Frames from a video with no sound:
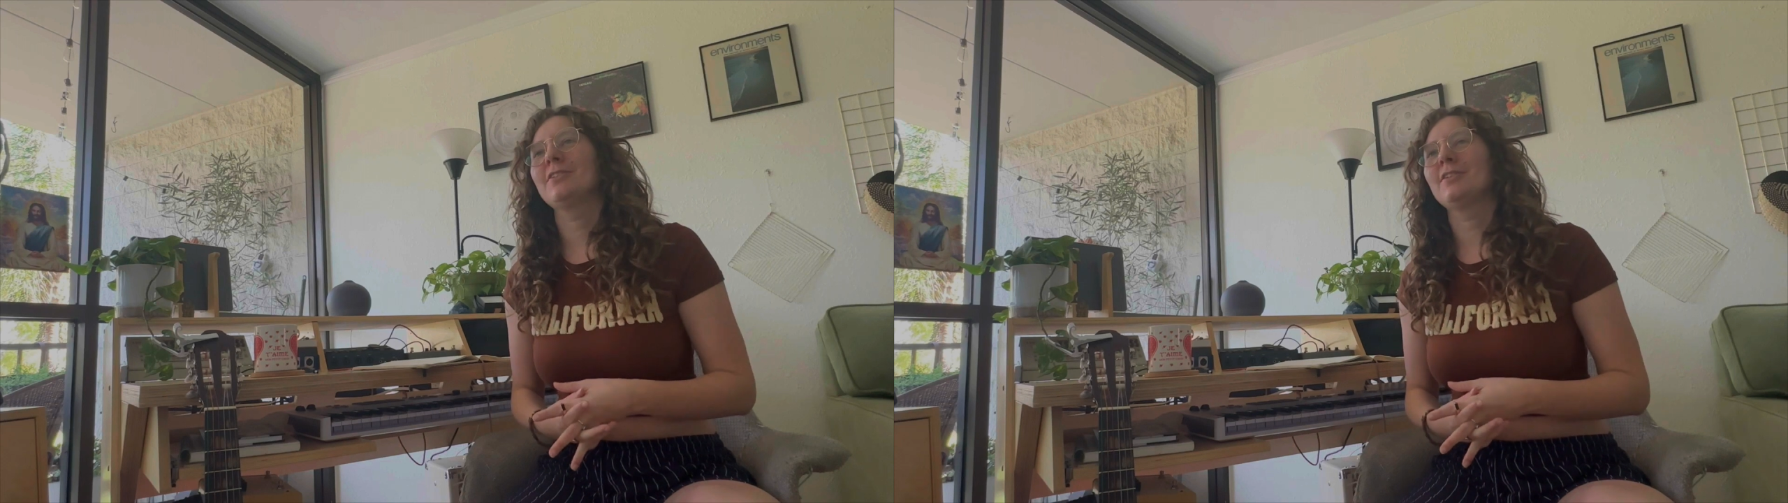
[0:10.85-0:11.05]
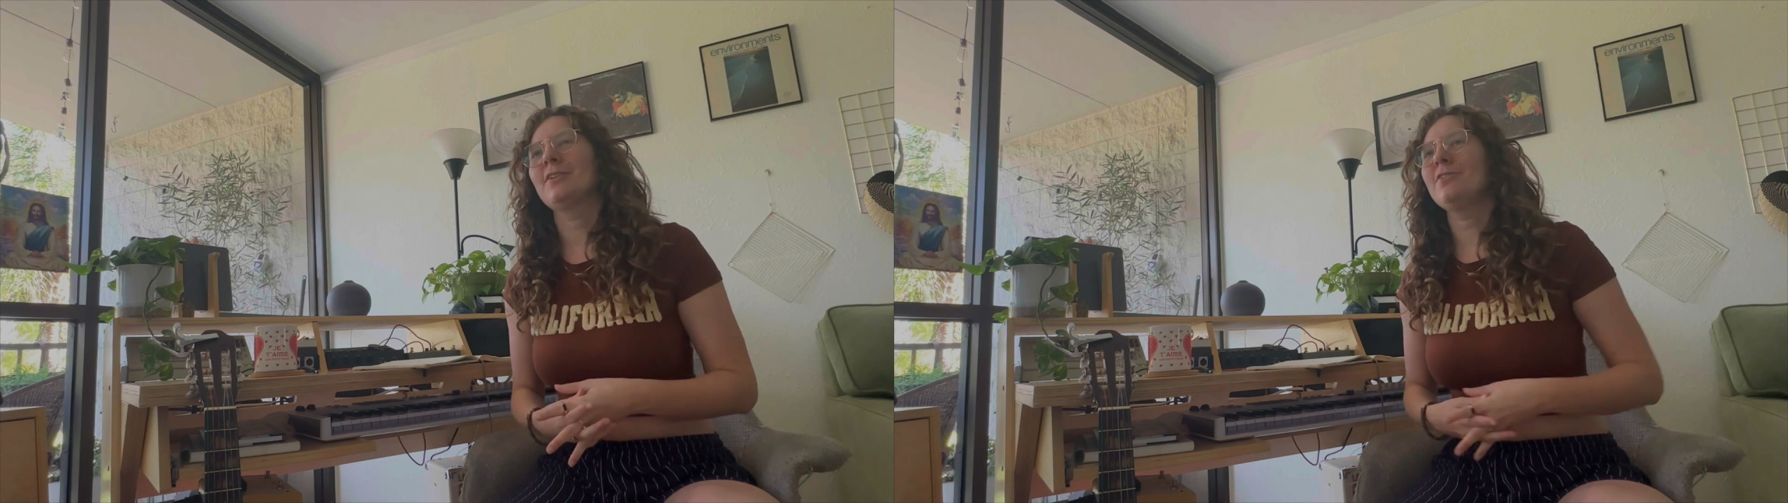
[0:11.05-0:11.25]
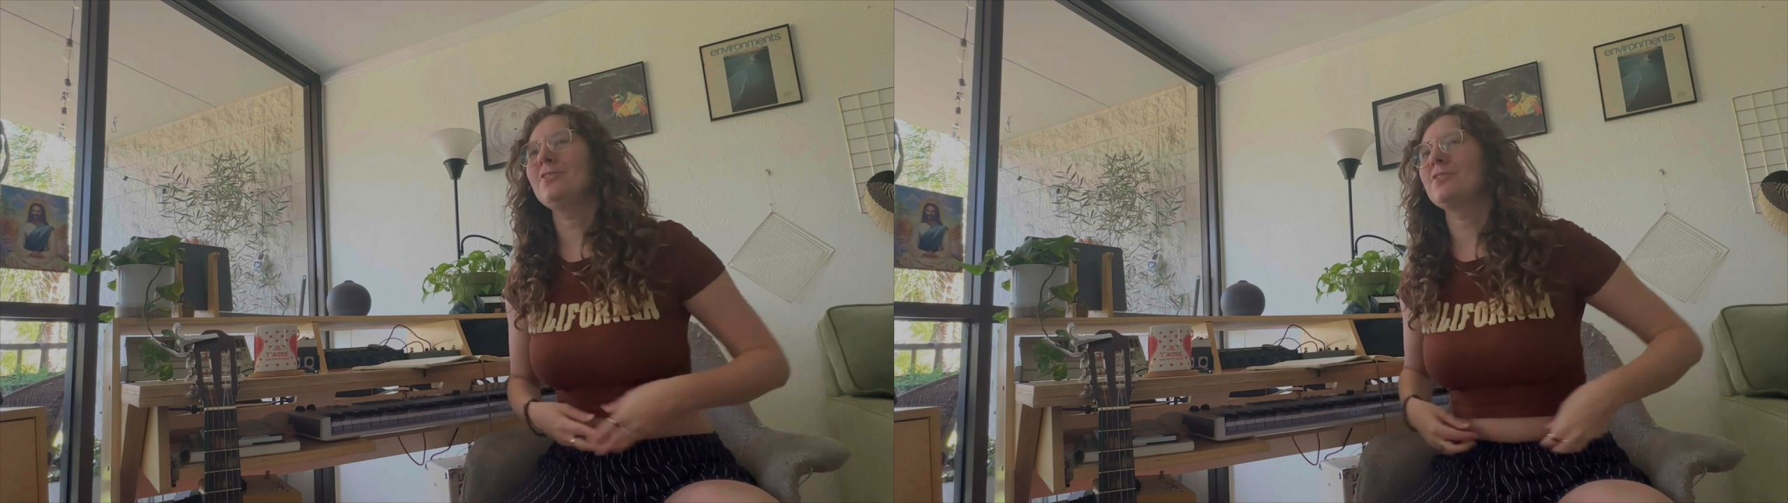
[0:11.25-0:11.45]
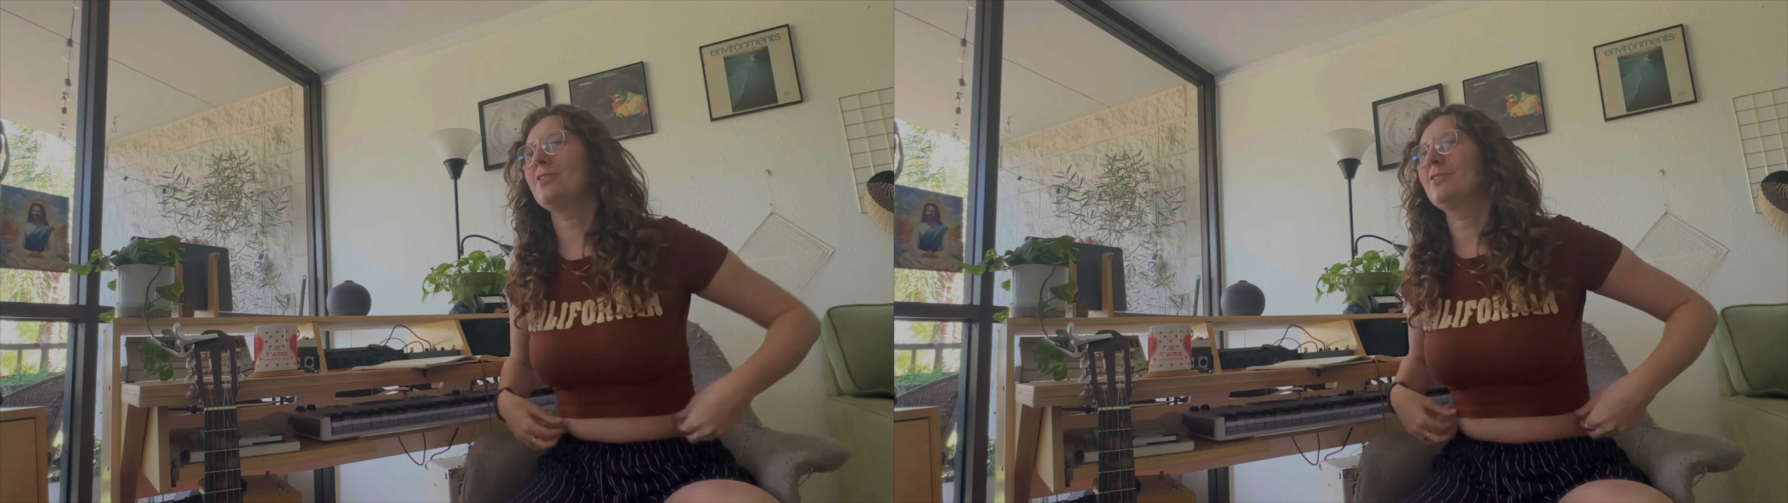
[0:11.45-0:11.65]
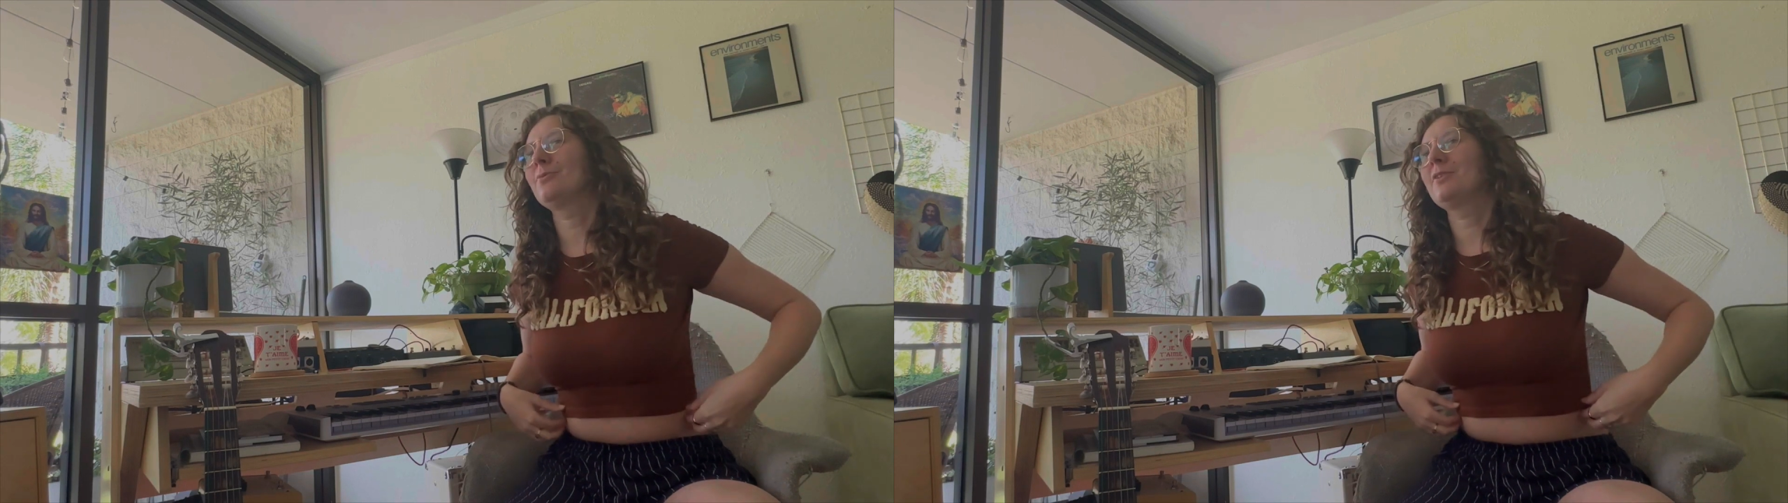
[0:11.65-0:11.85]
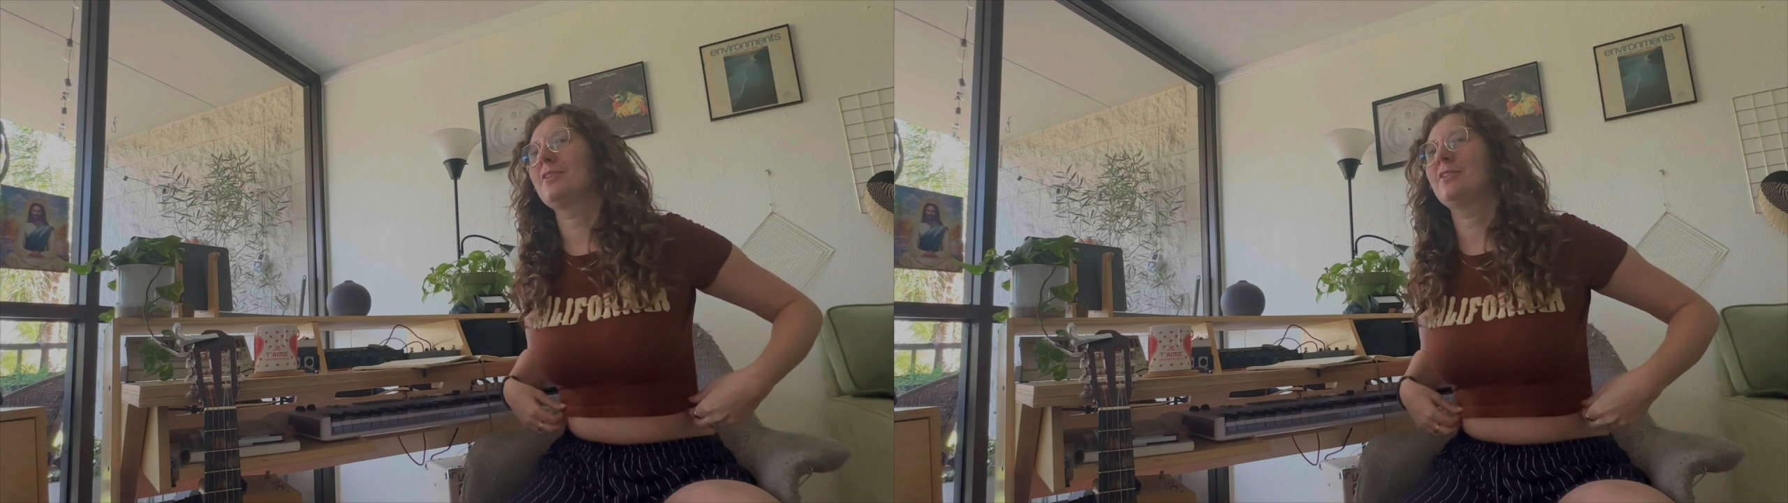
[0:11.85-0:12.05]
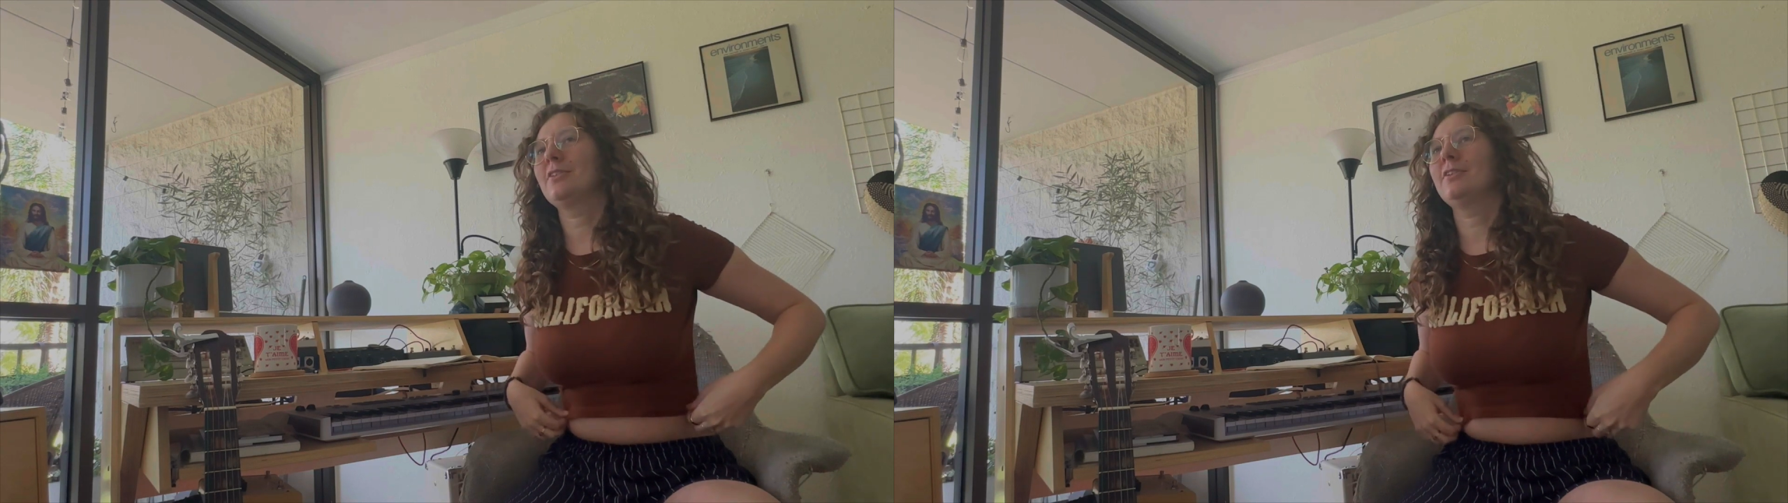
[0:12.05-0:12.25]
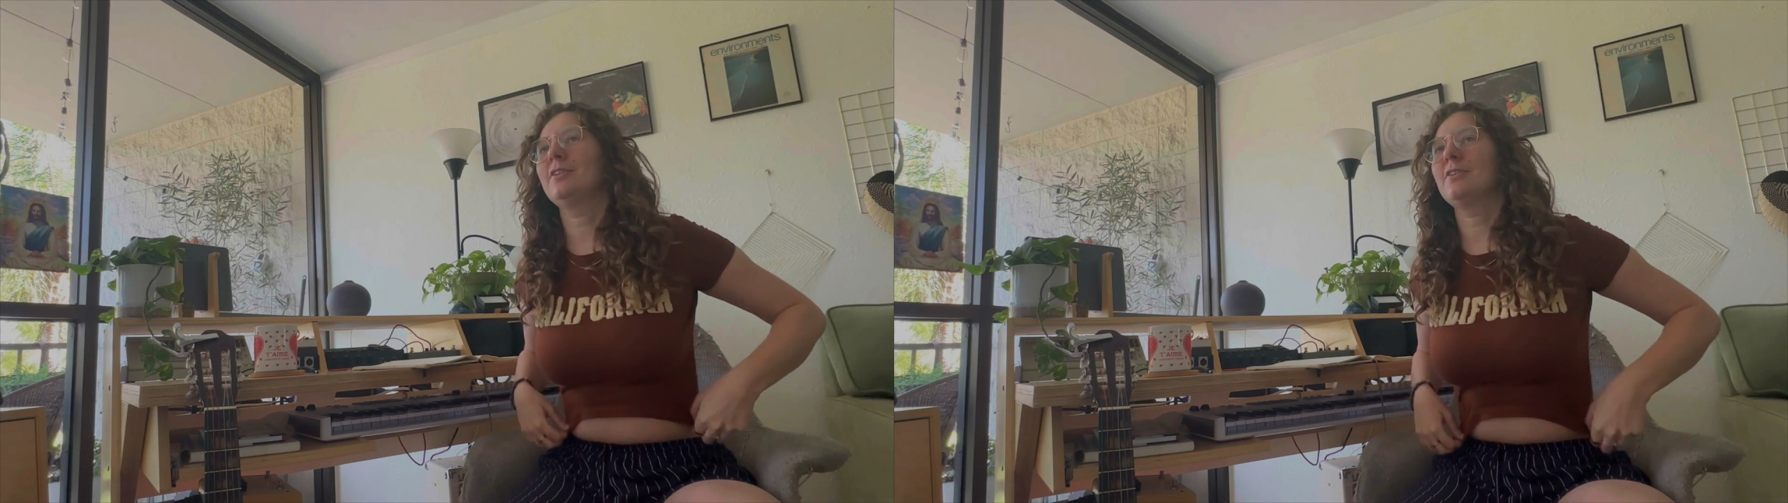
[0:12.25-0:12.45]
it all started with
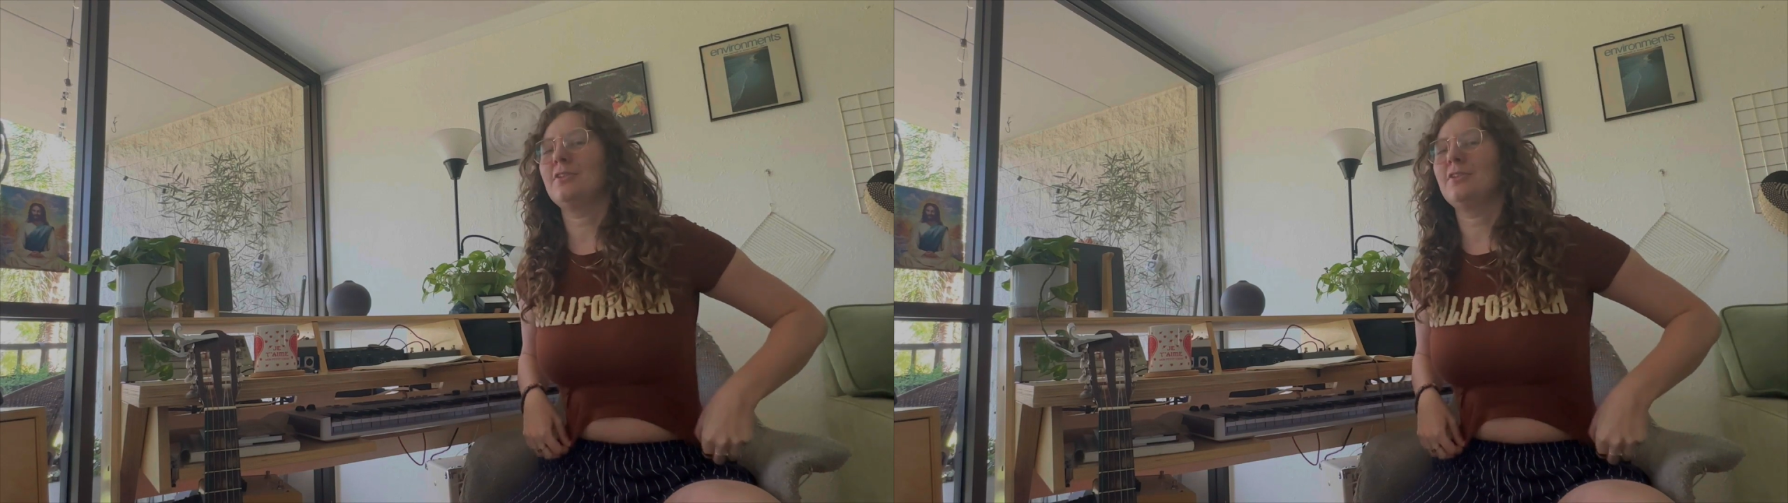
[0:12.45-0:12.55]
the